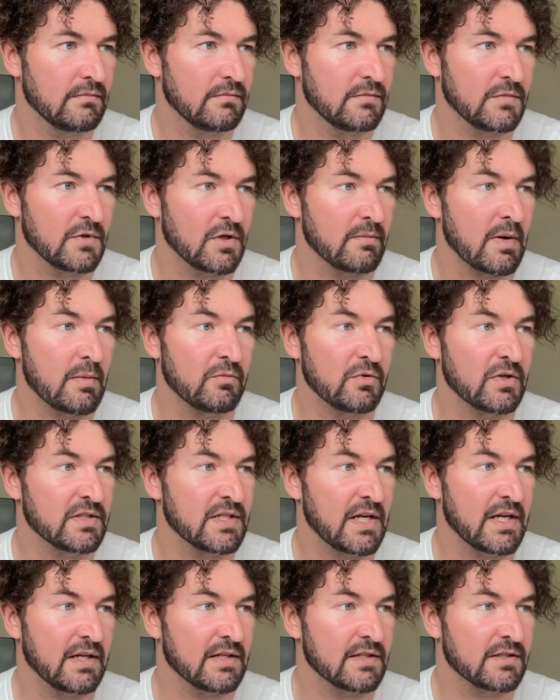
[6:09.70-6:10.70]
Don't remember it
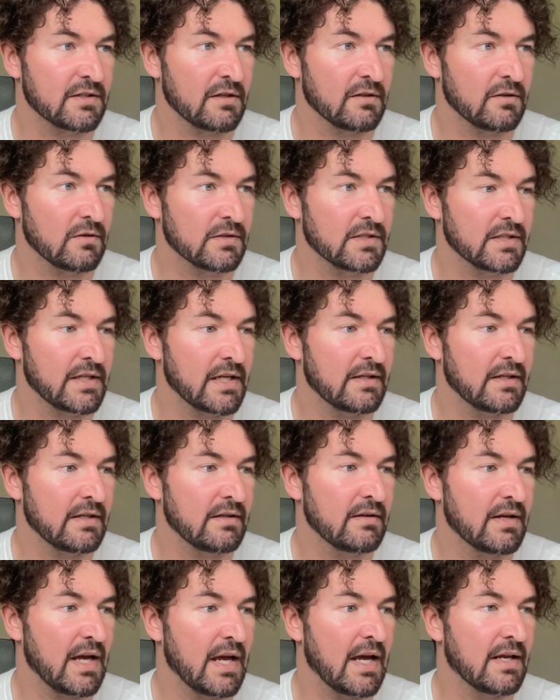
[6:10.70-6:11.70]
taking so long to get
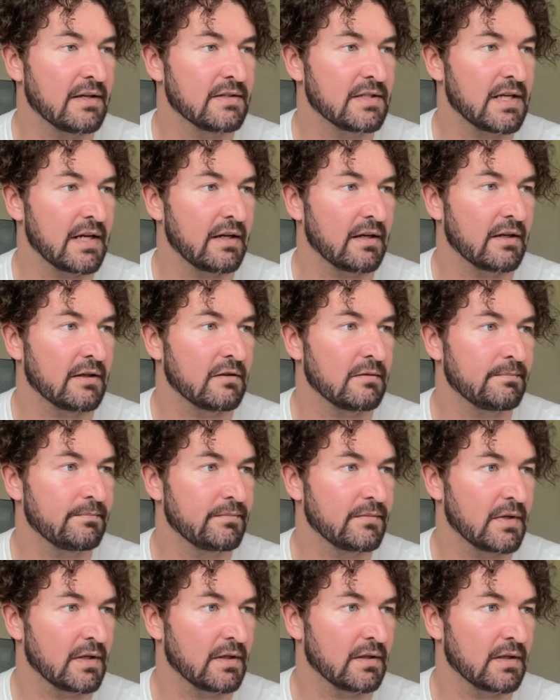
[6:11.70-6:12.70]
there and taken out.
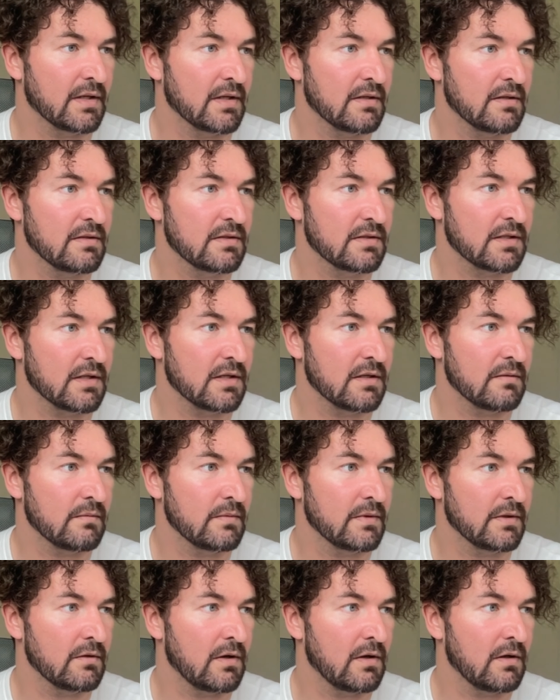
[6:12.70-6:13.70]
Okay, so
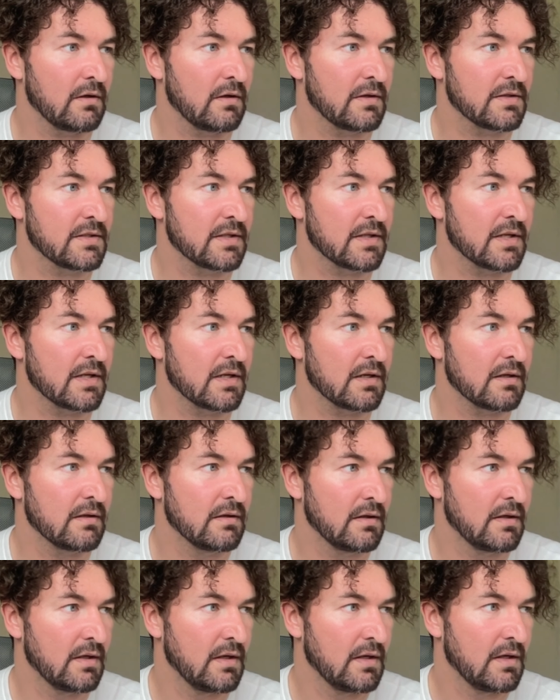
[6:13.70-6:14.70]
we got a loss there.
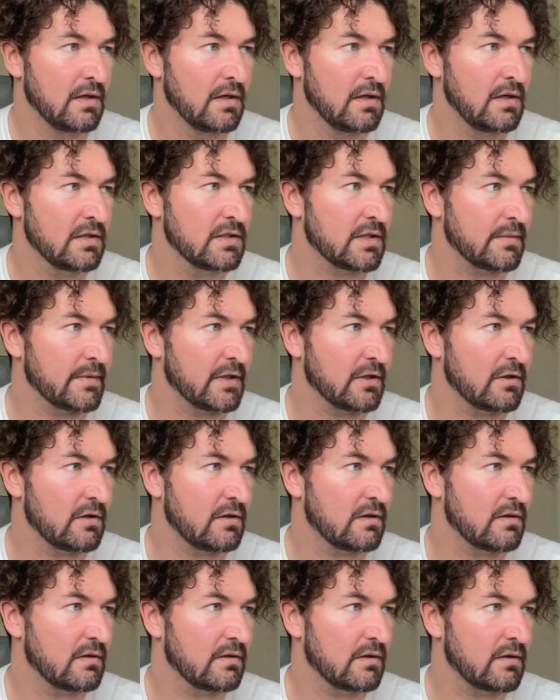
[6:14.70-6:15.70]
So we
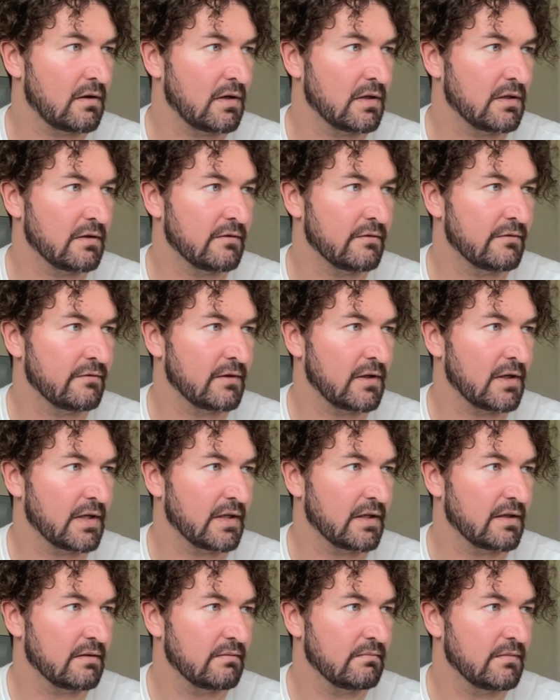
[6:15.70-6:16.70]
got kind of
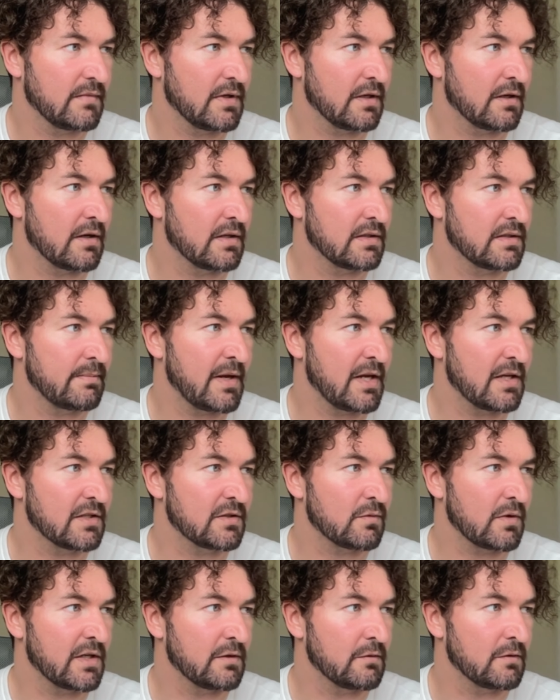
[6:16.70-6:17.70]
like, you know, it depends
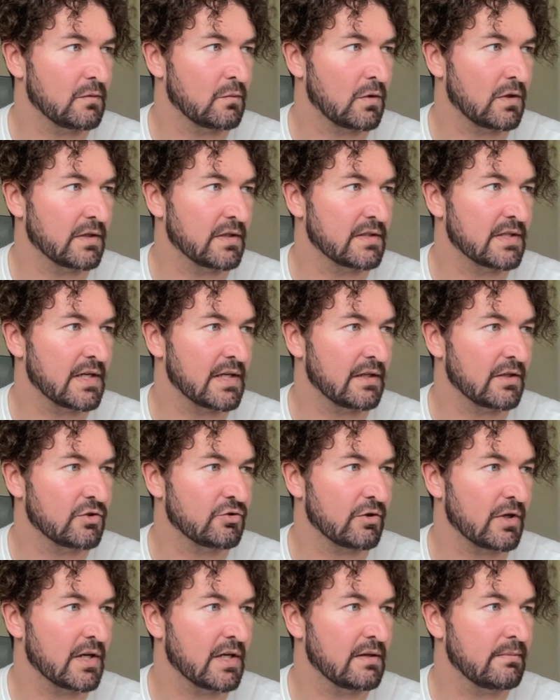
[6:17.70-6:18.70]
where you would want to take a
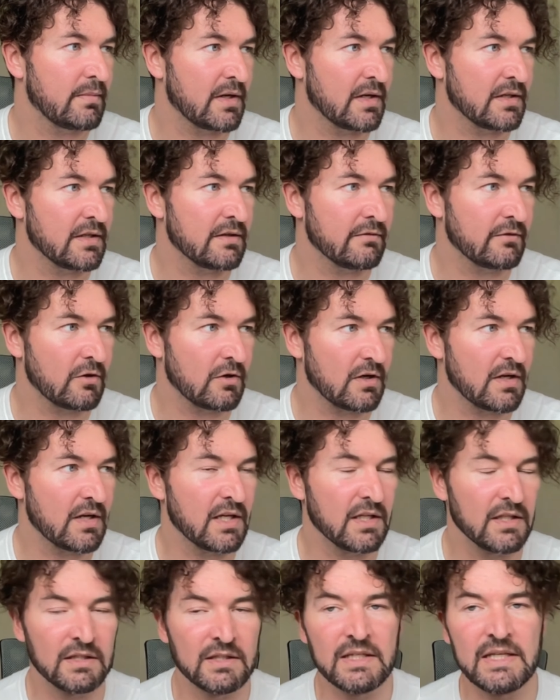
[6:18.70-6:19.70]
trade, but you've got
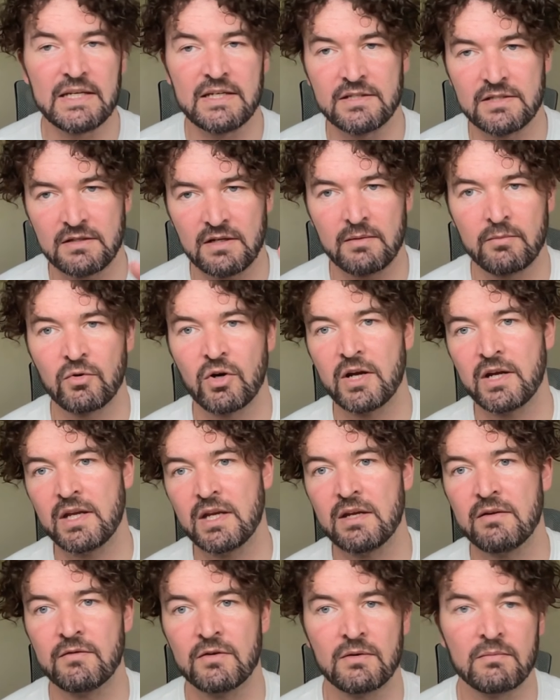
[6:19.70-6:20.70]
at least a break
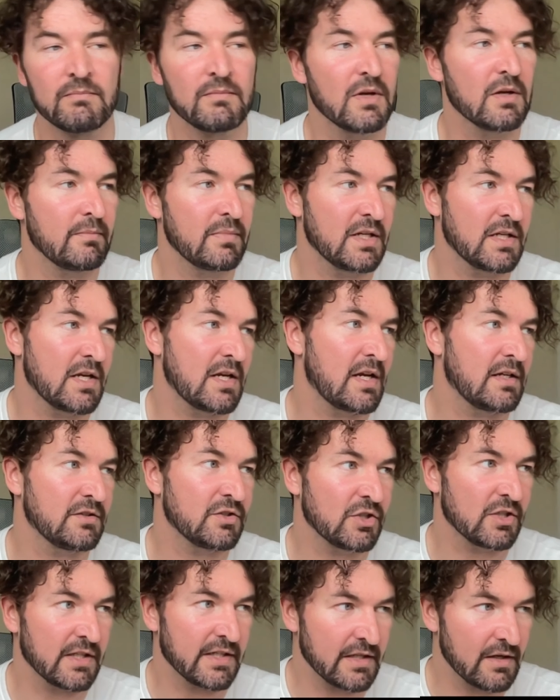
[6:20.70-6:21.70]
even,
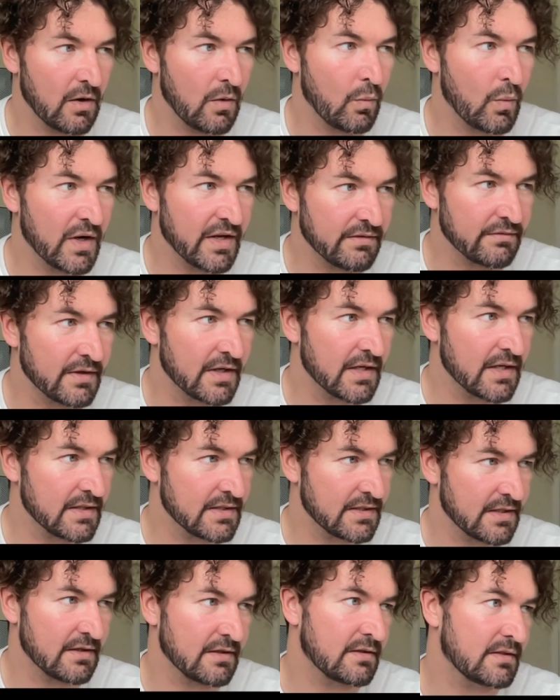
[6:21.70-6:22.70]
potentially a win there.
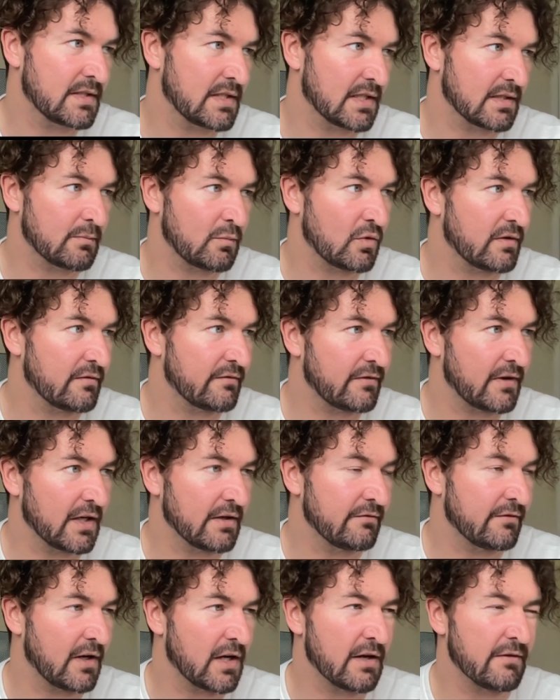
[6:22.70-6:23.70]
So
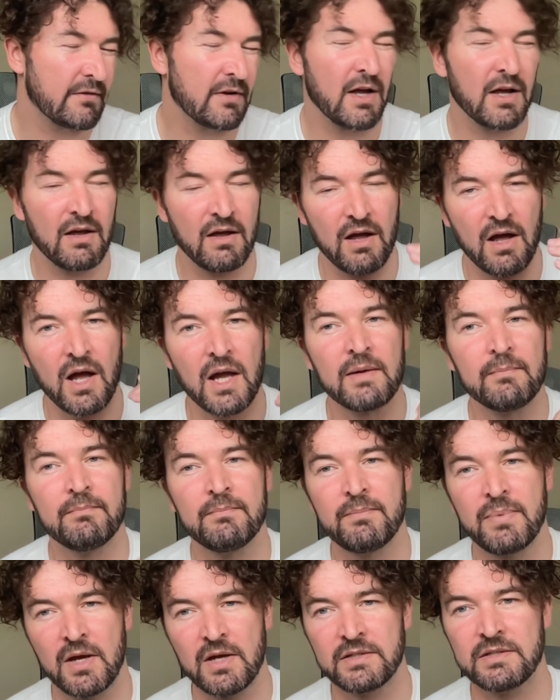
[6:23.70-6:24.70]
6.55. I
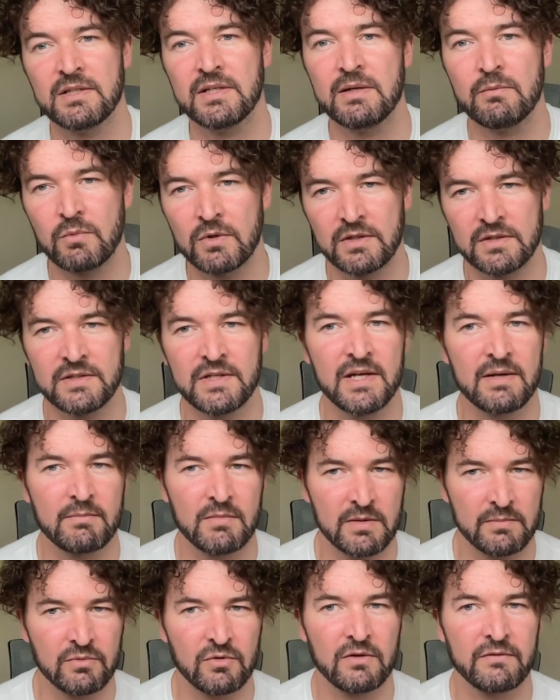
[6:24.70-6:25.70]
personally wouldn't take
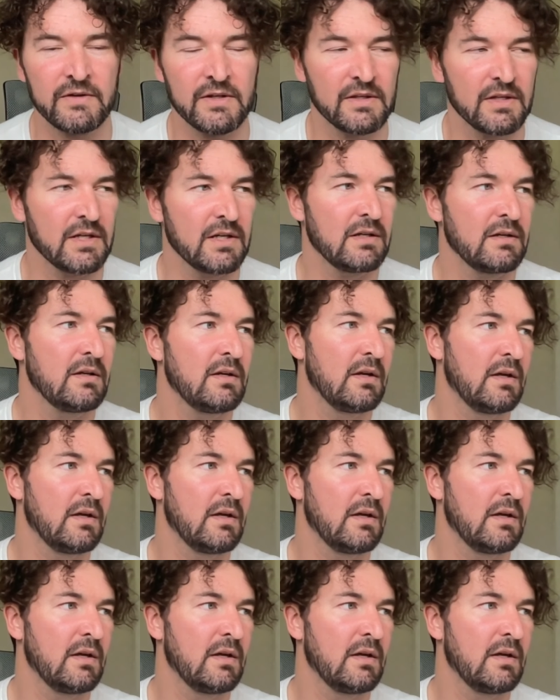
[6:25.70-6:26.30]
my profit there.